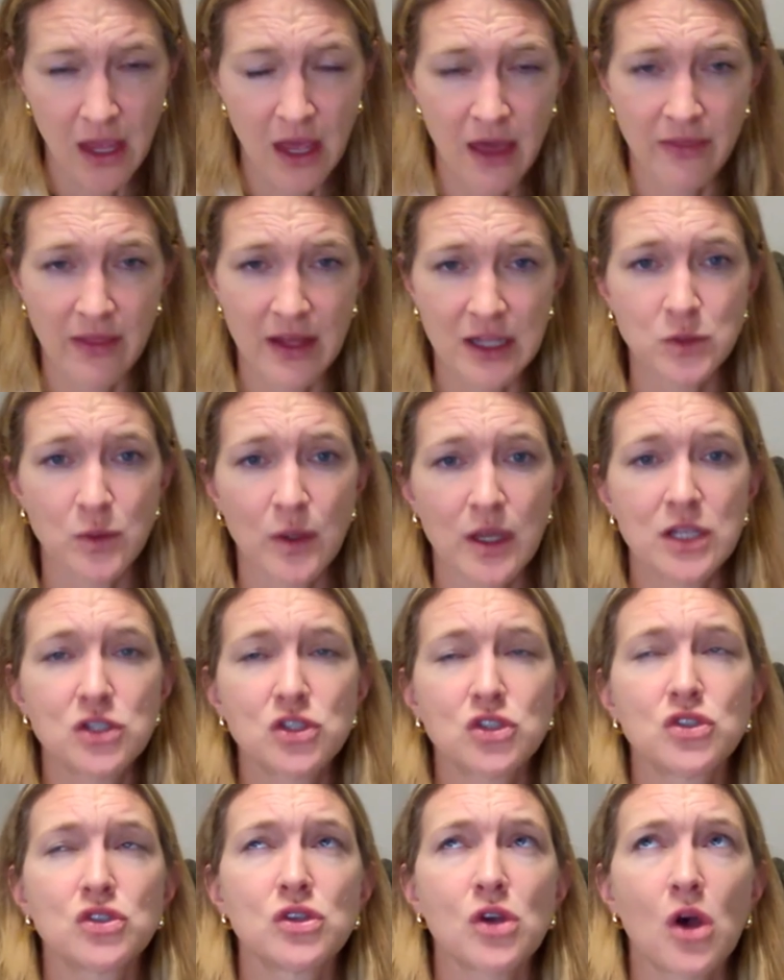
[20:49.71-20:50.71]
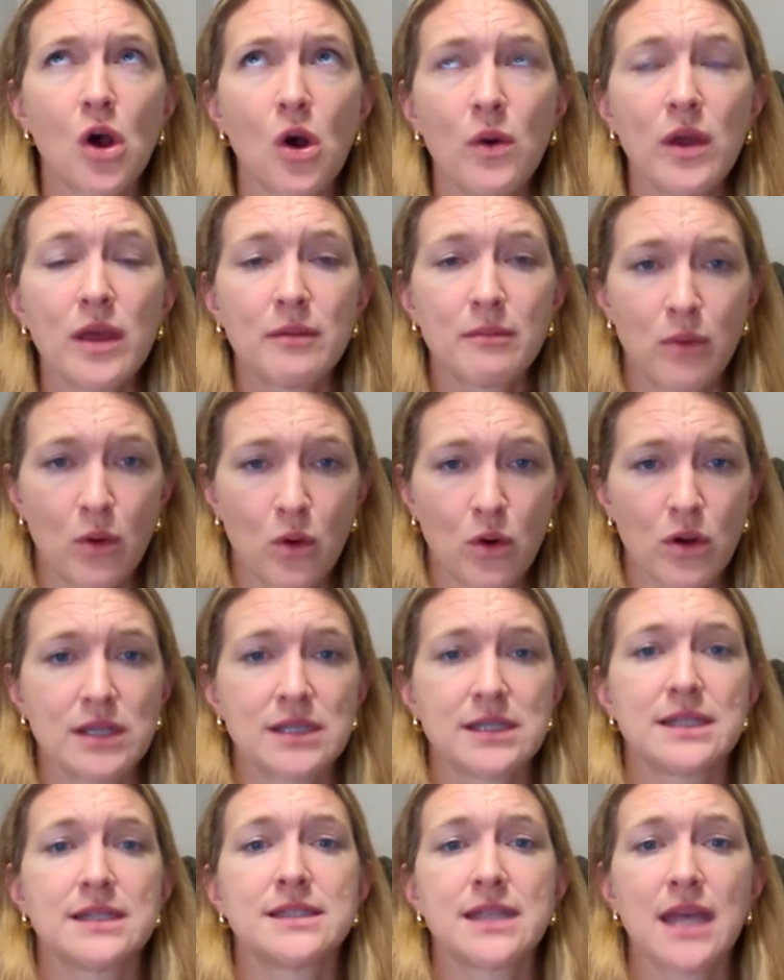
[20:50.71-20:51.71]
That's why it's so important
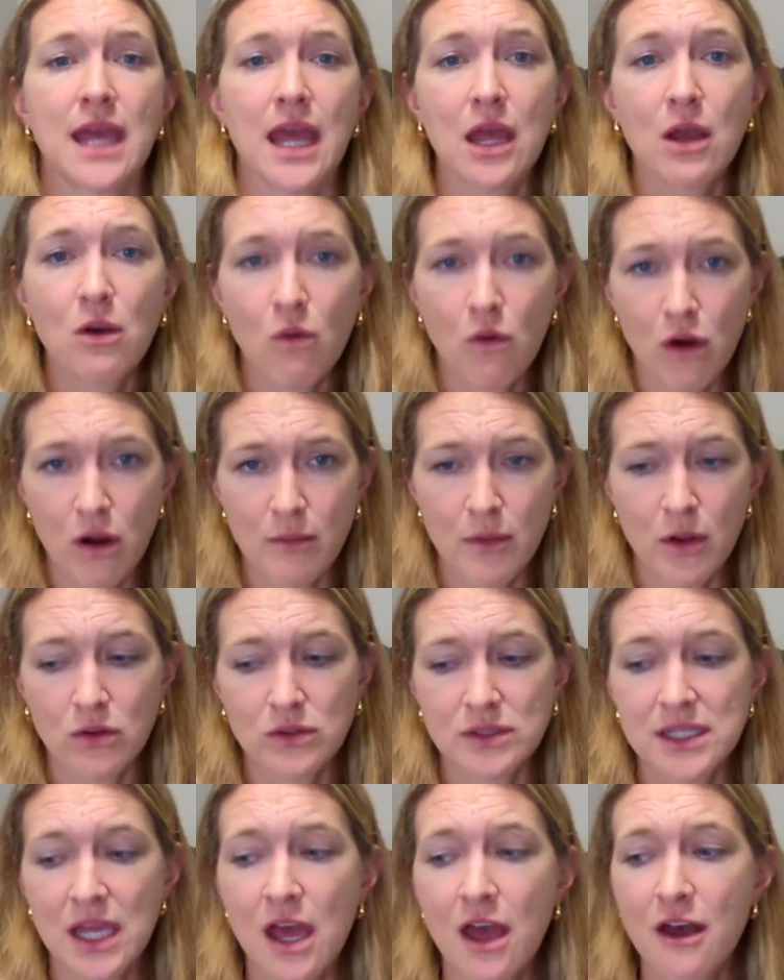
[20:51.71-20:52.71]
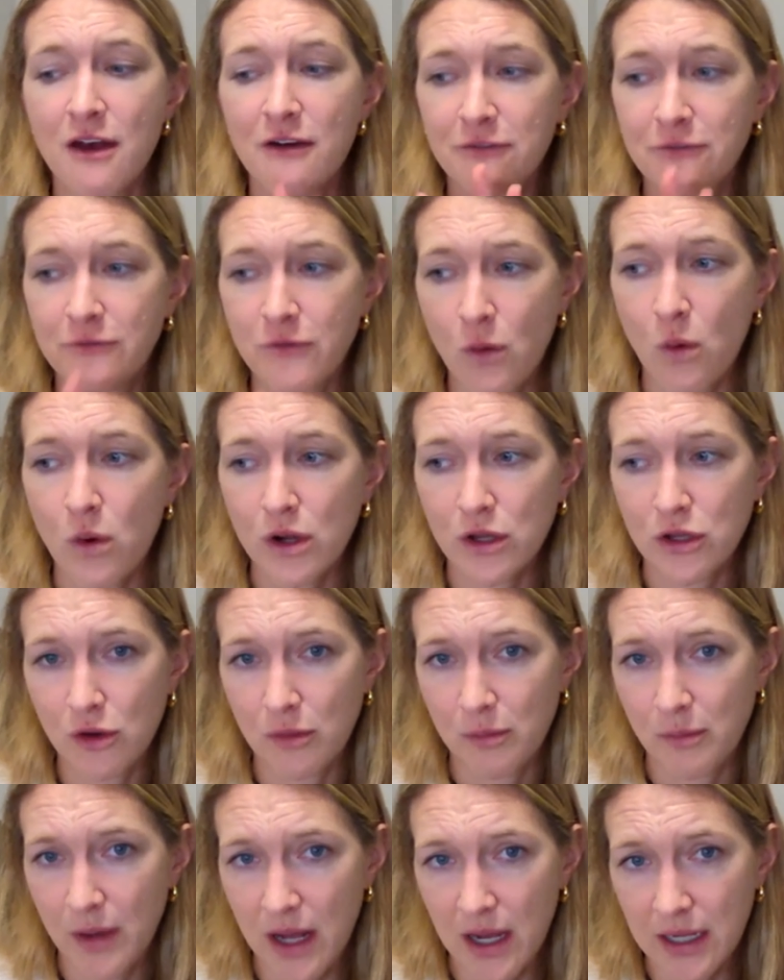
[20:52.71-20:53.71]
to take hormones for your
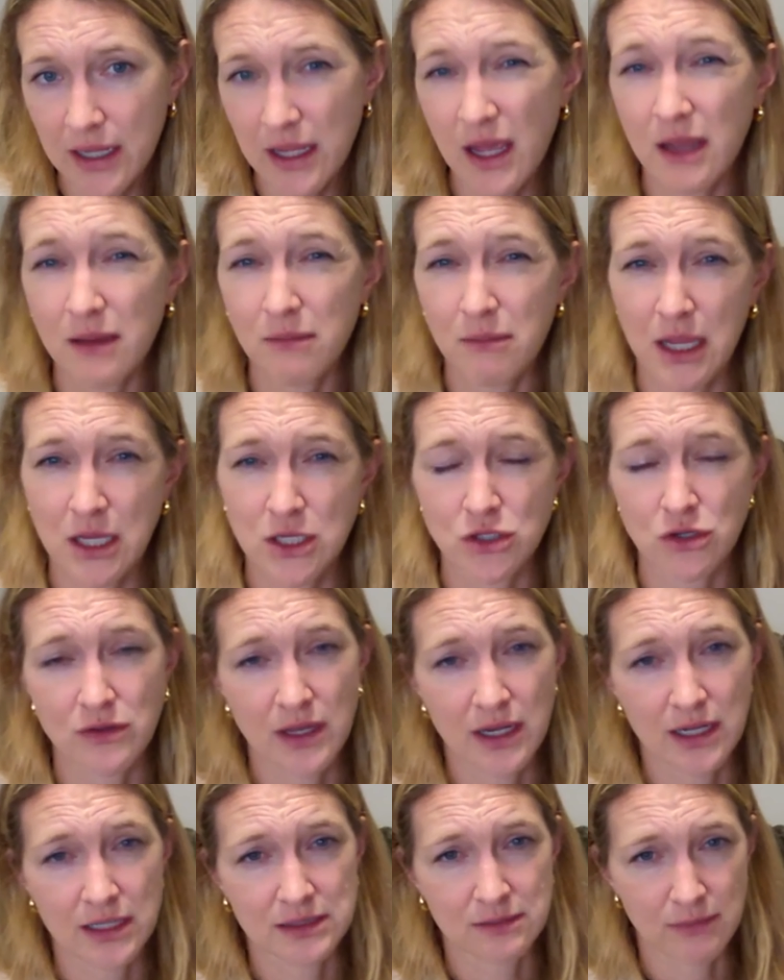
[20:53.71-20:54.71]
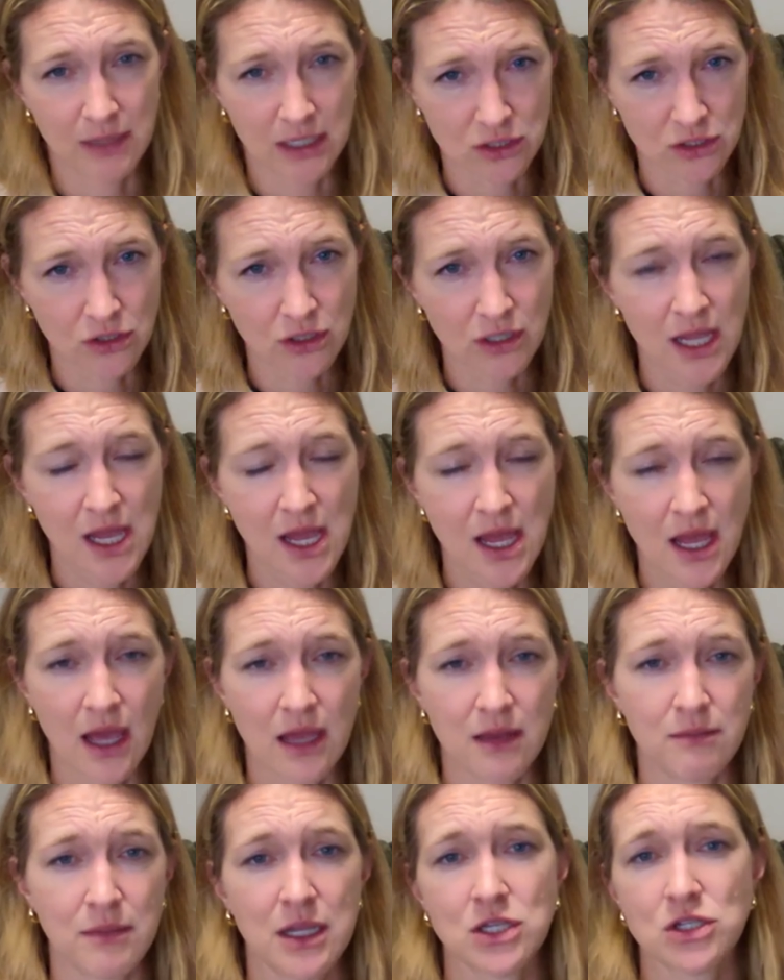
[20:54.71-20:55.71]
body and make sure that it's measured
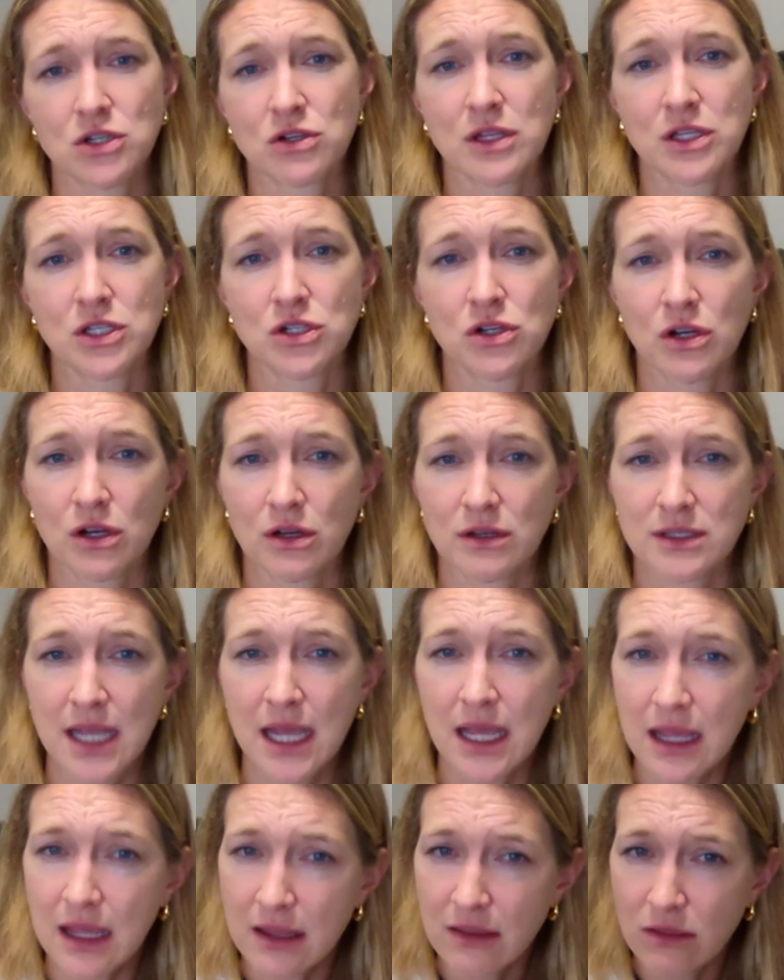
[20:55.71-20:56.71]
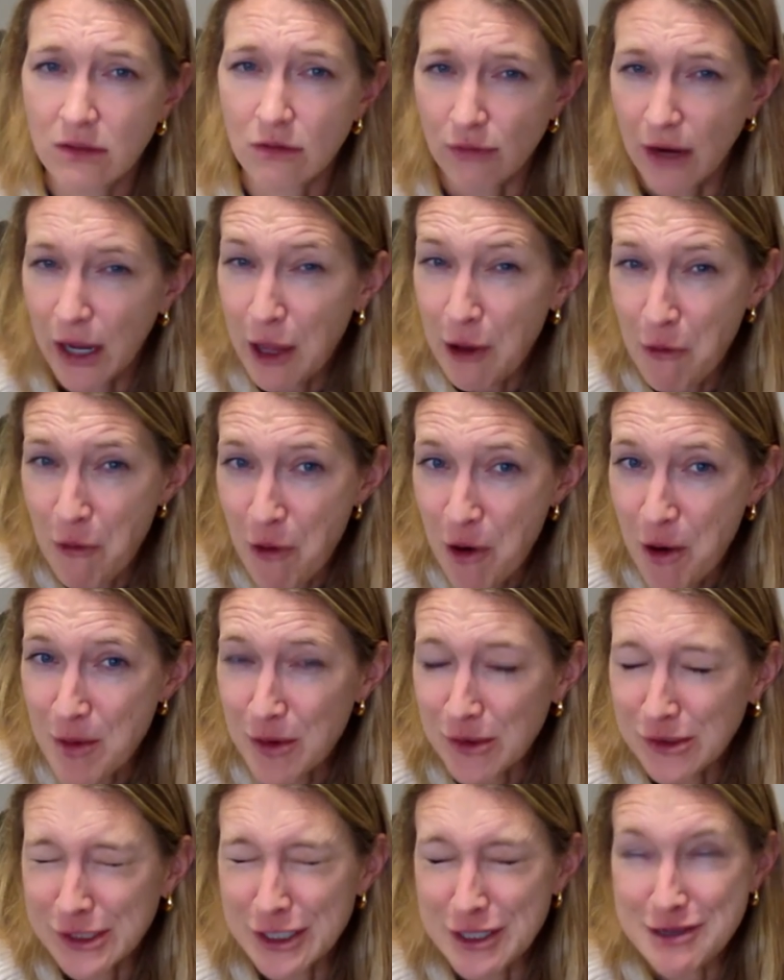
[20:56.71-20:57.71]
and make sure that you're taking the right
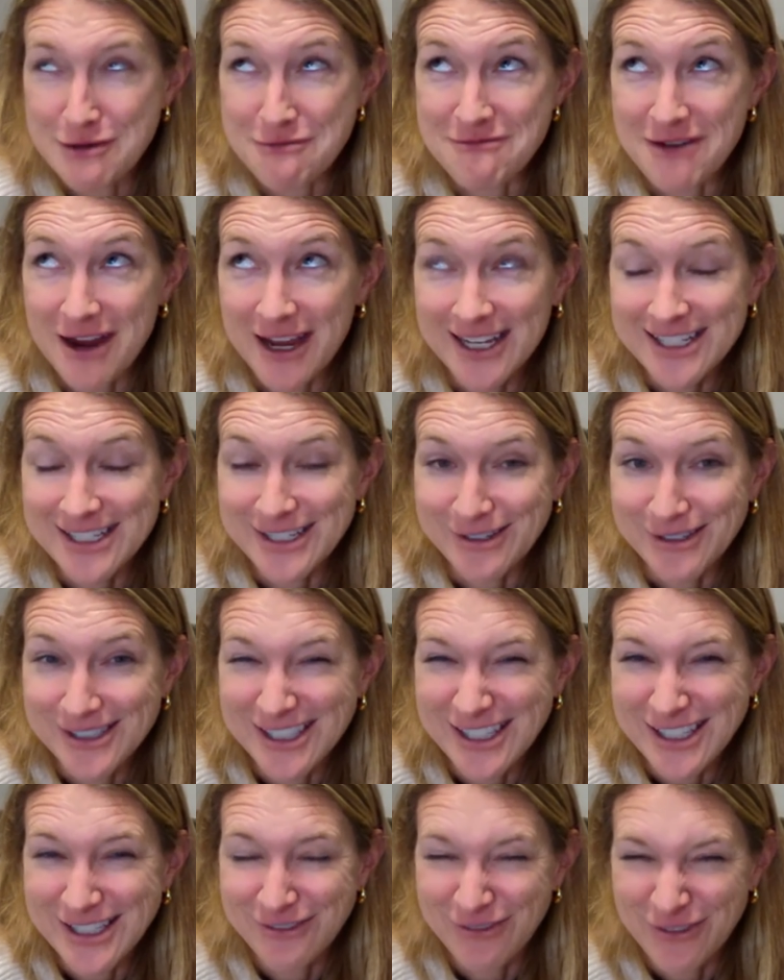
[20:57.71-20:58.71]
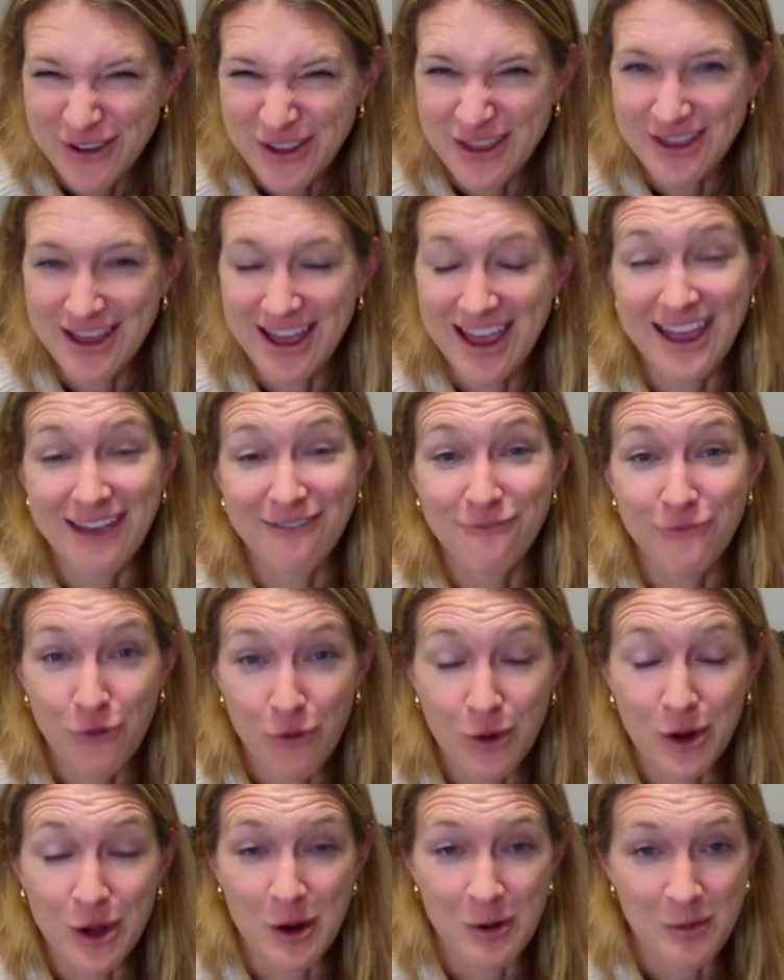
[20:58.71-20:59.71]
hormones in the right doses
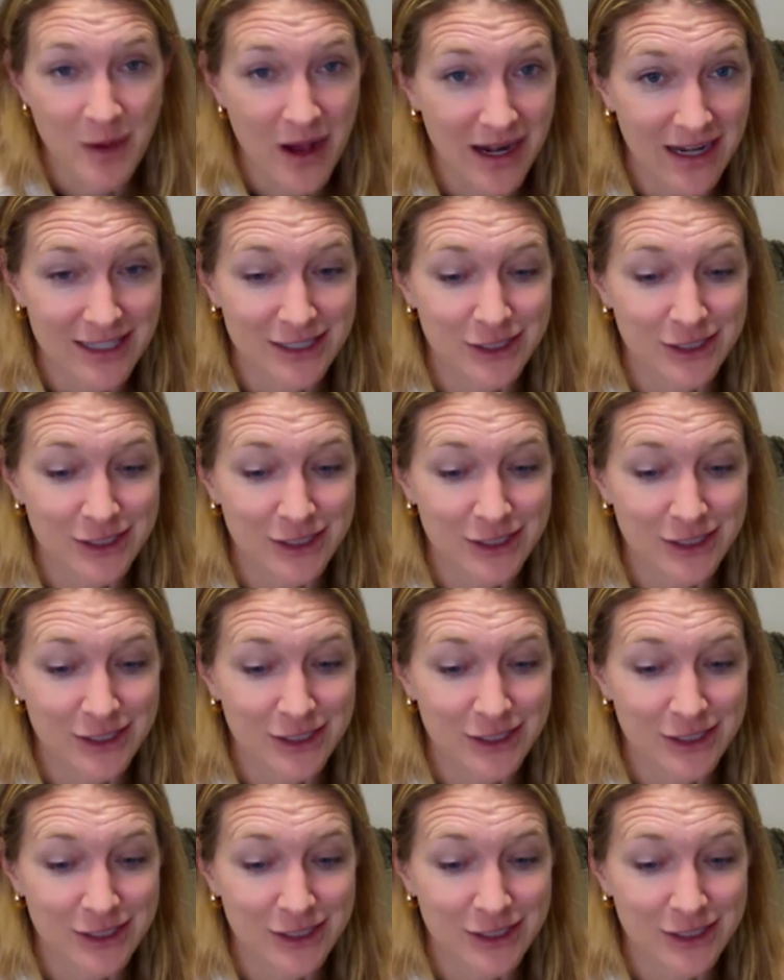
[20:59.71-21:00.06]
for your body.